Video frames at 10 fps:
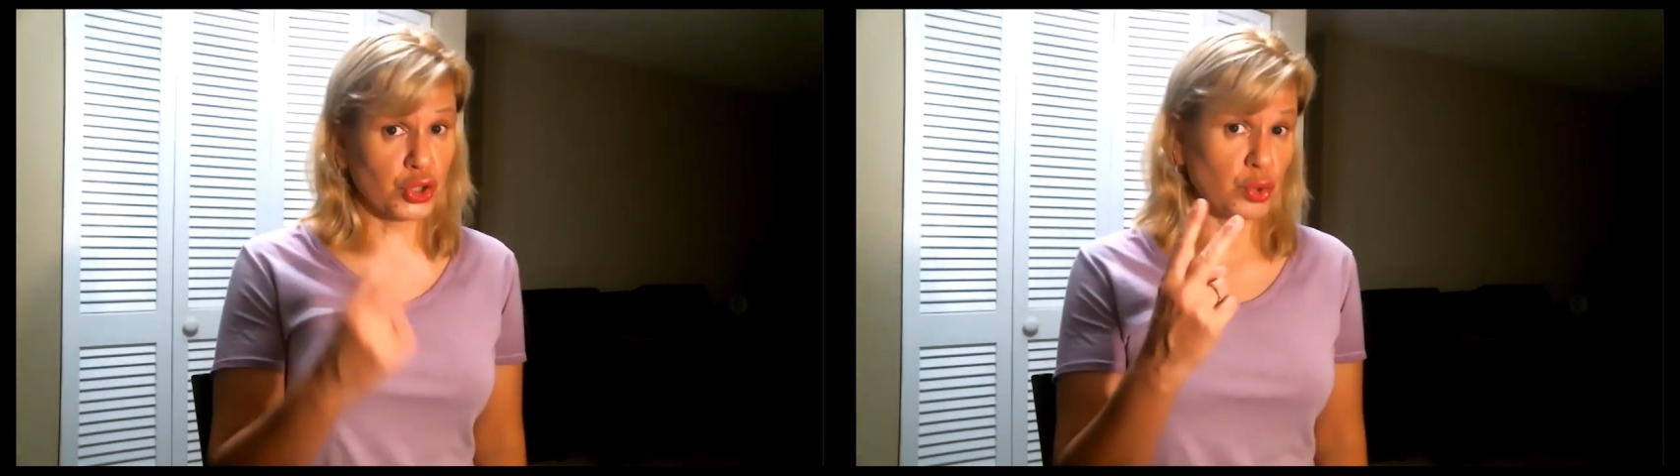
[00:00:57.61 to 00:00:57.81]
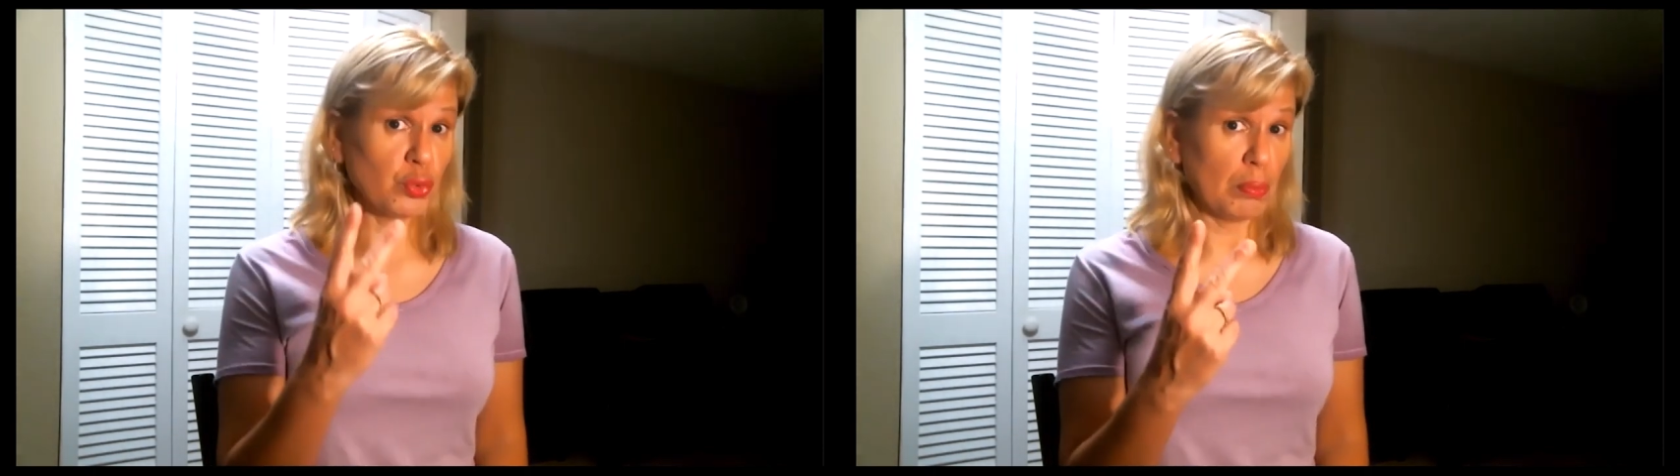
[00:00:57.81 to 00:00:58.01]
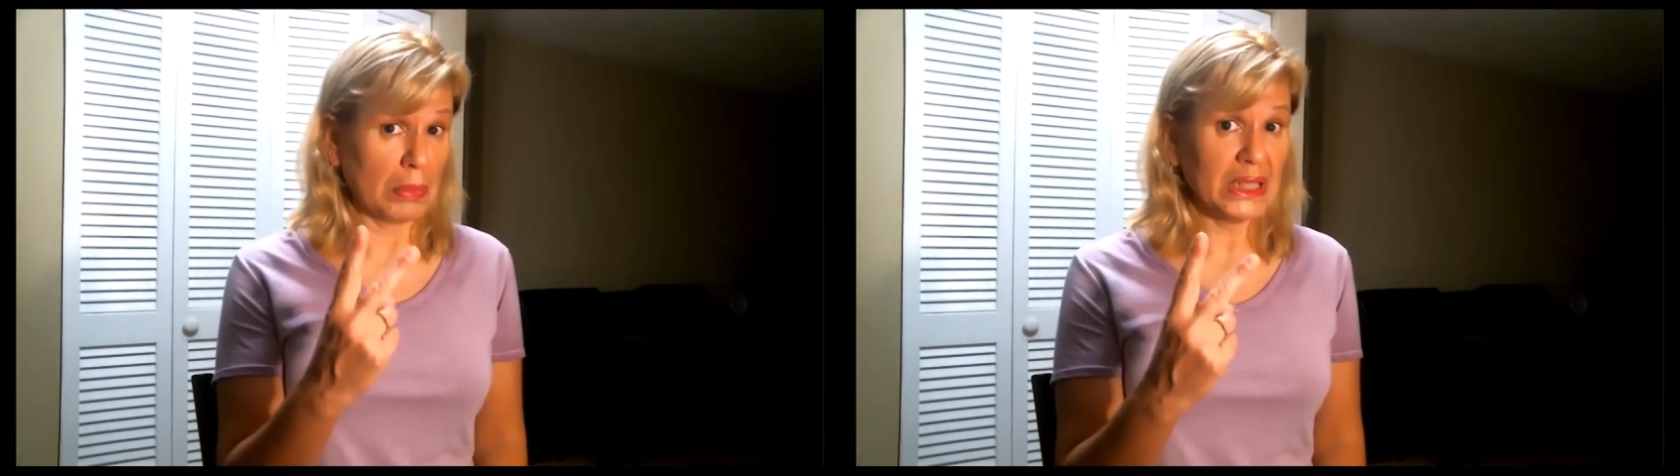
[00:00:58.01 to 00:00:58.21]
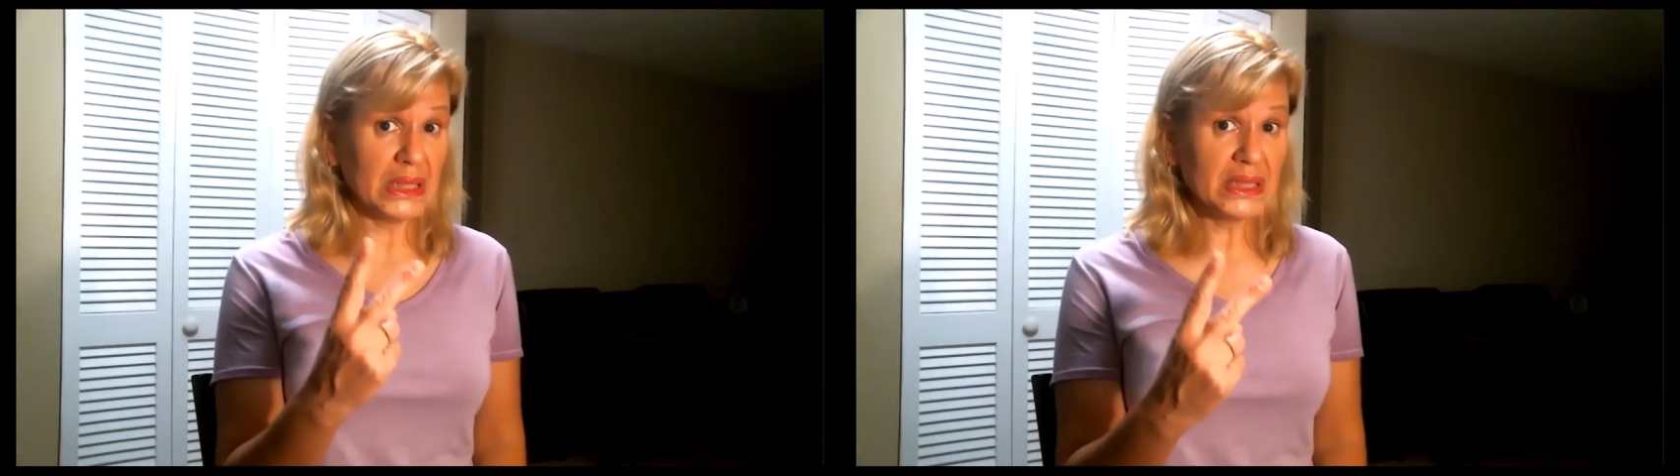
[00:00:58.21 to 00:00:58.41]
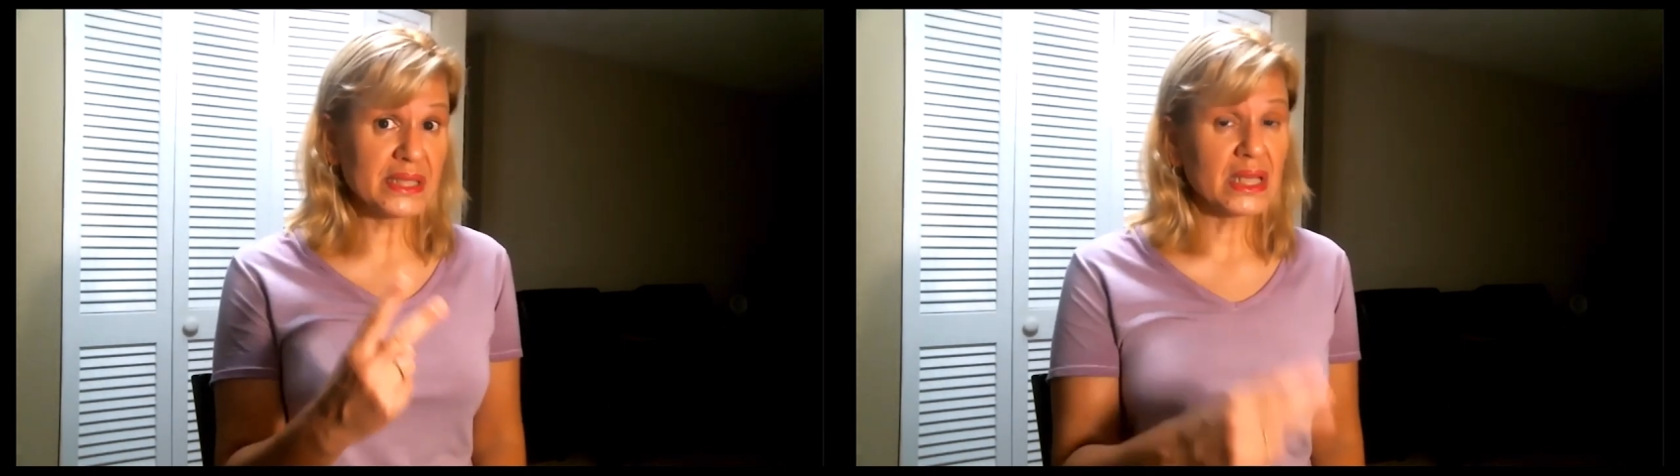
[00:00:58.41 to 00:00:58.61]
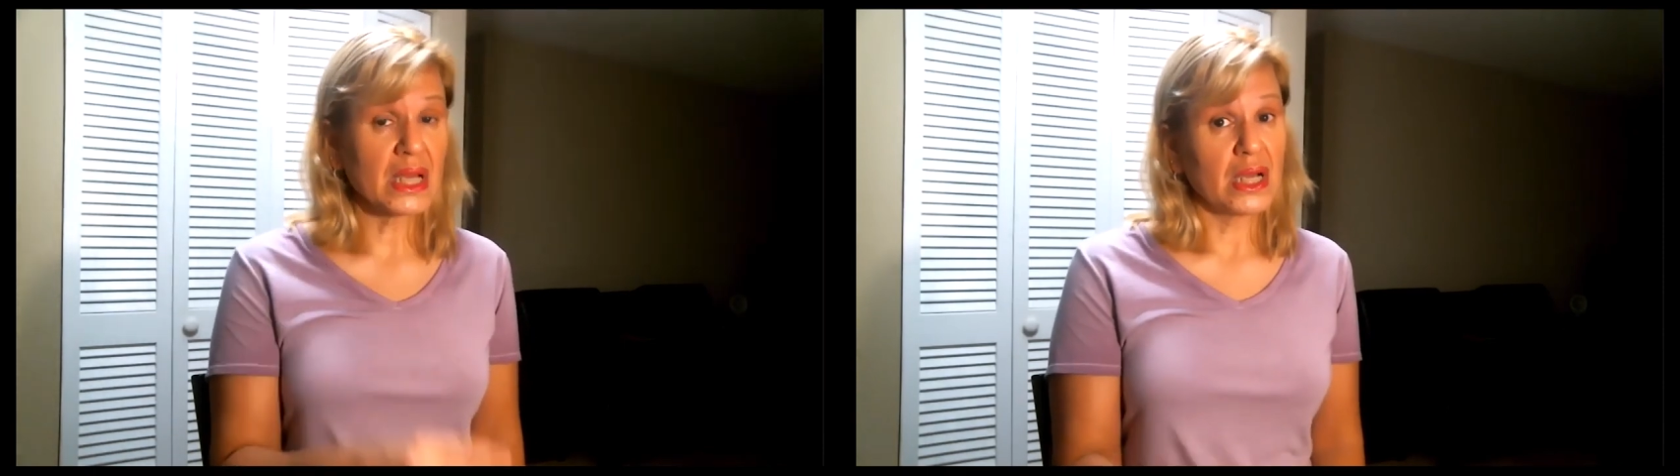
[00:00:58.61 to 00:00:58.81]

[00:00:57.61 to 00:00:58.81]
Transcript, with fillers: 2 months?